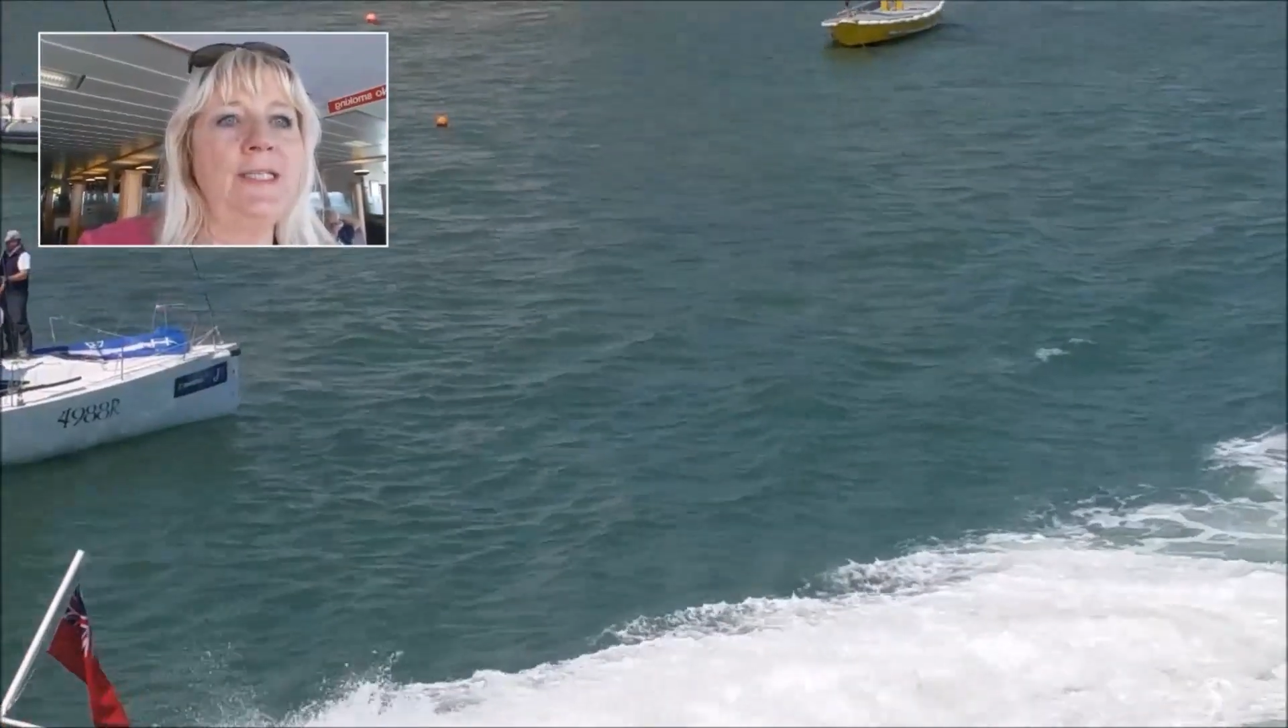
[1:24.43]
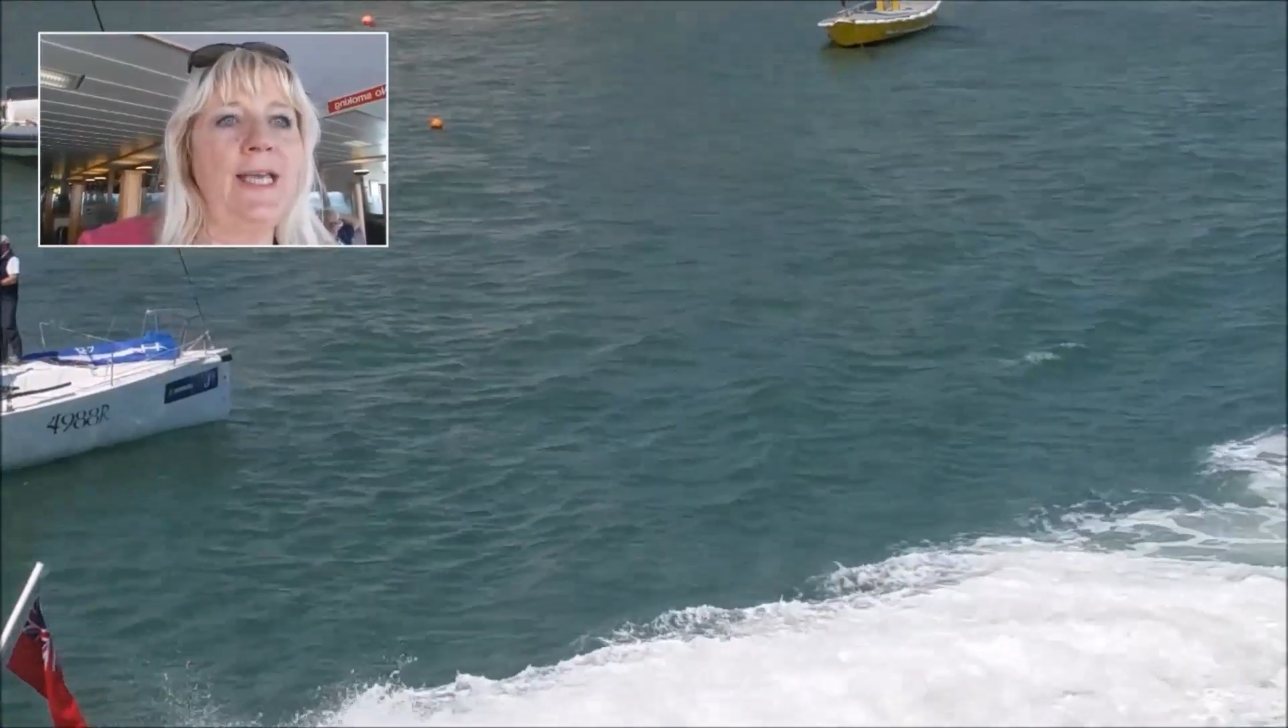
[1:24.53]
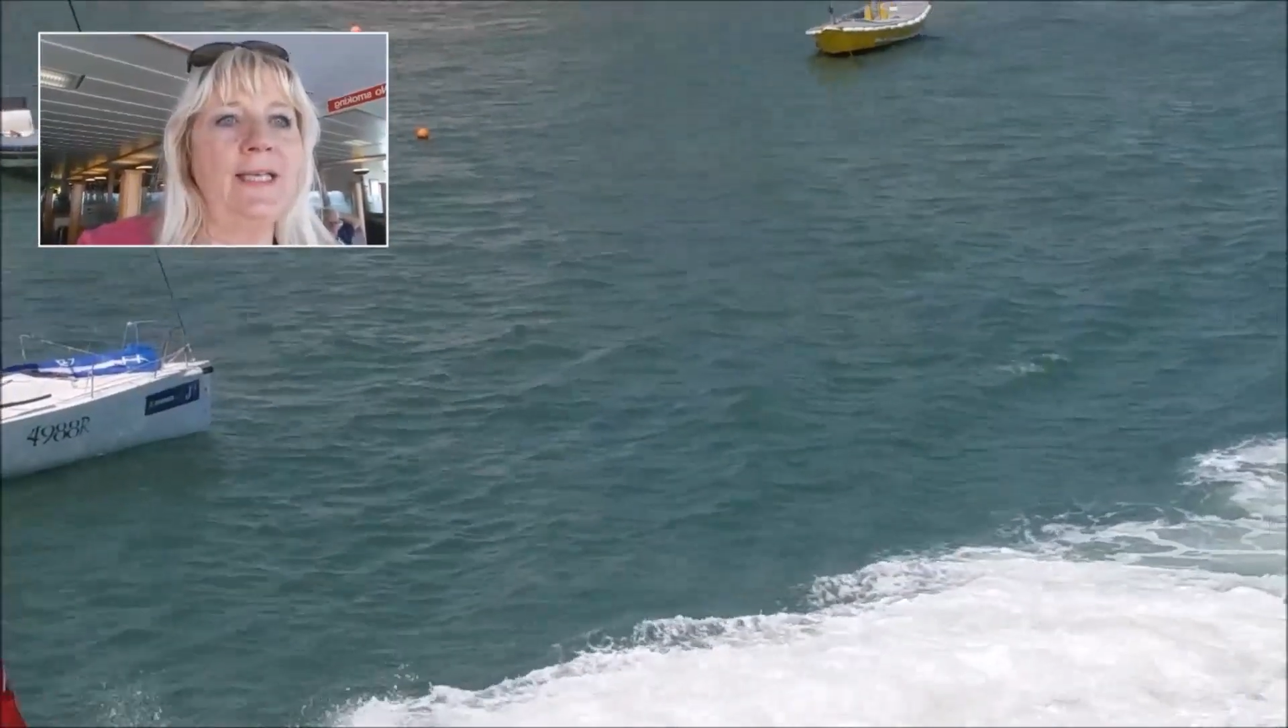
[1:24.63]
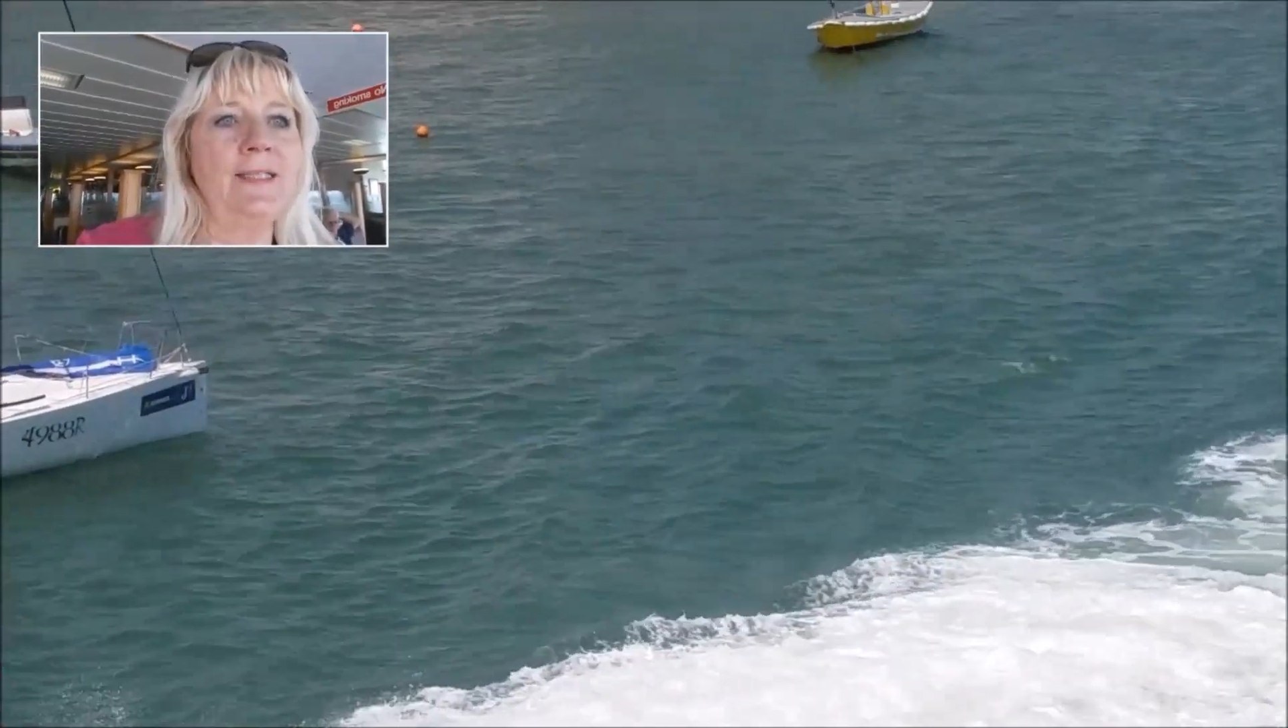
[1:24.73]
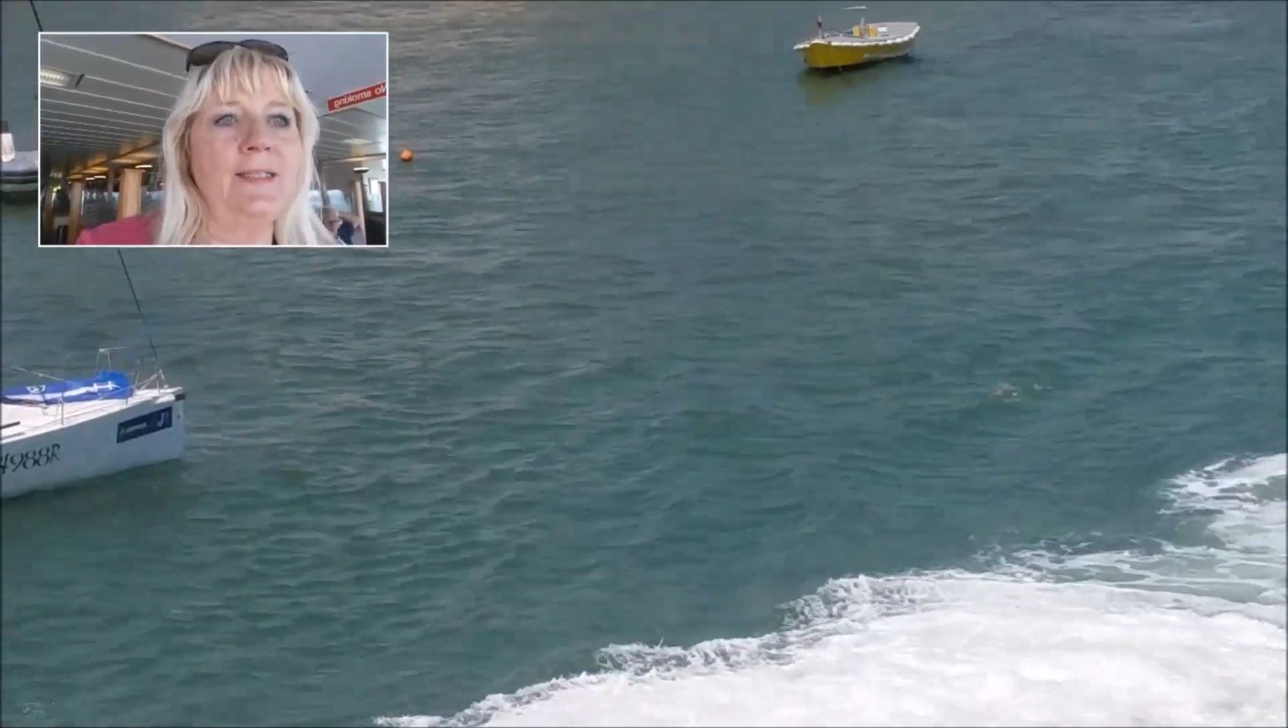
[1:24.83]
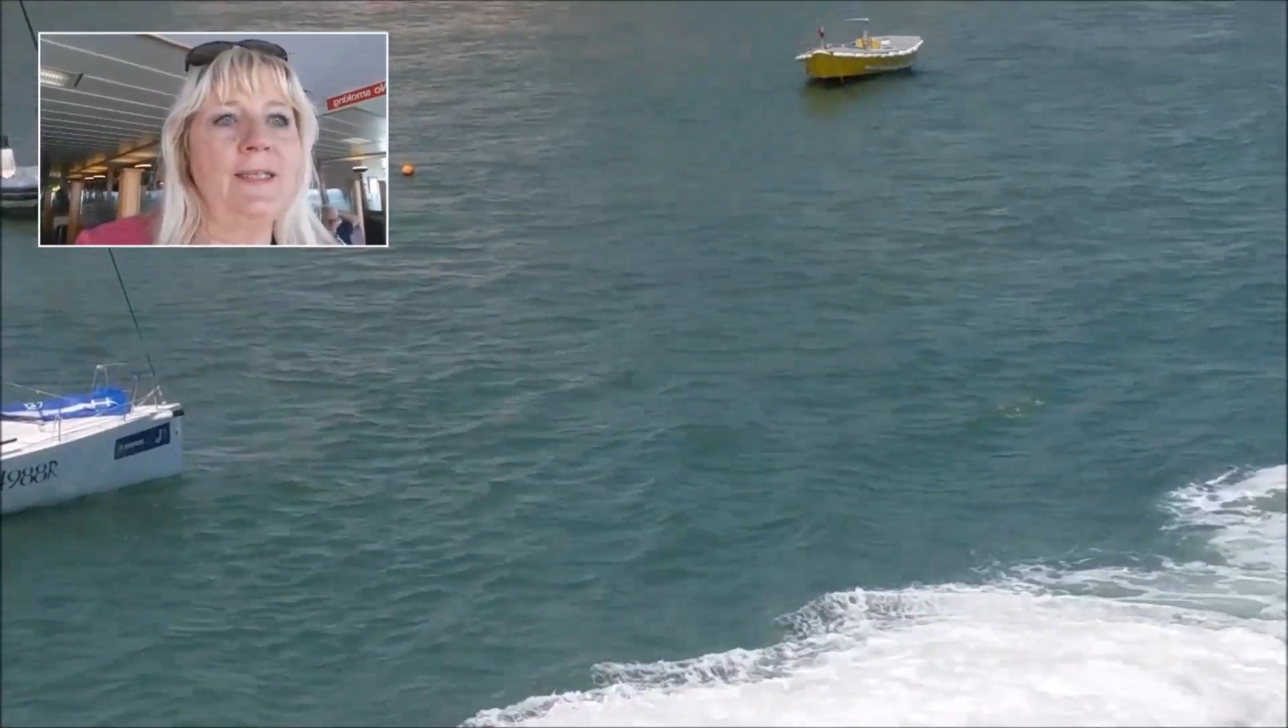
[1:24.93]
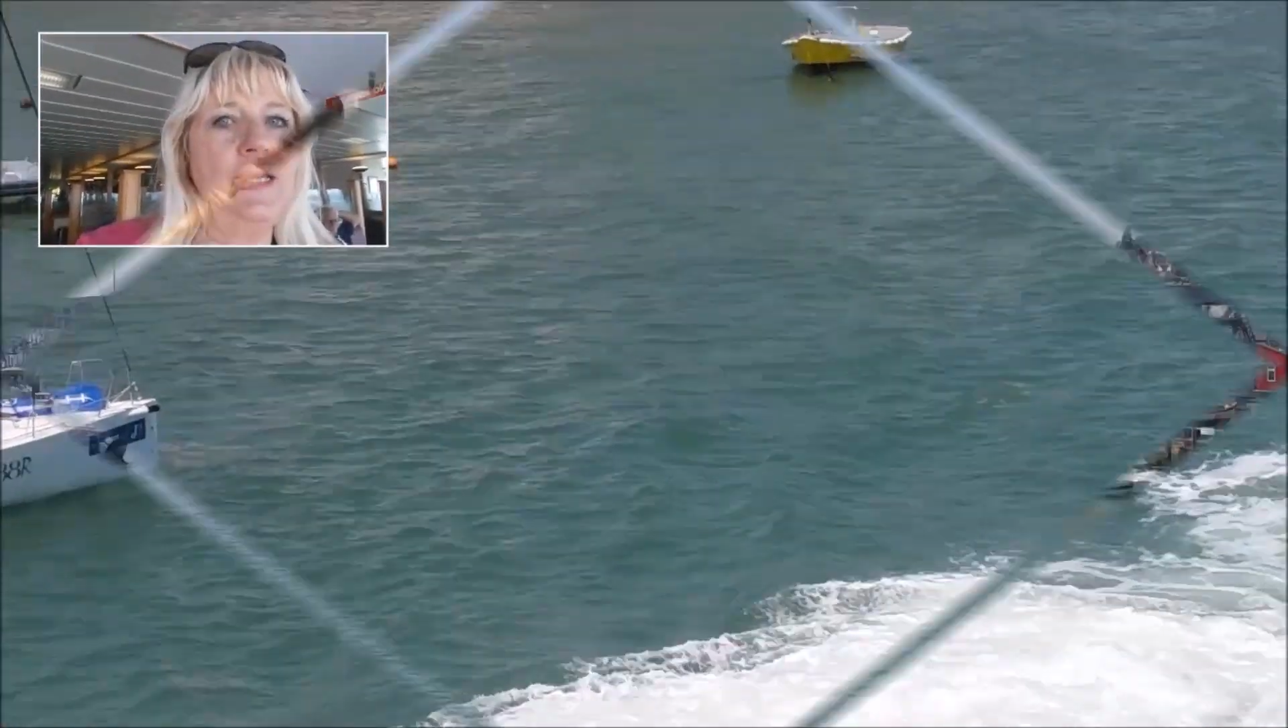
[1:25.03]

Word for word: takes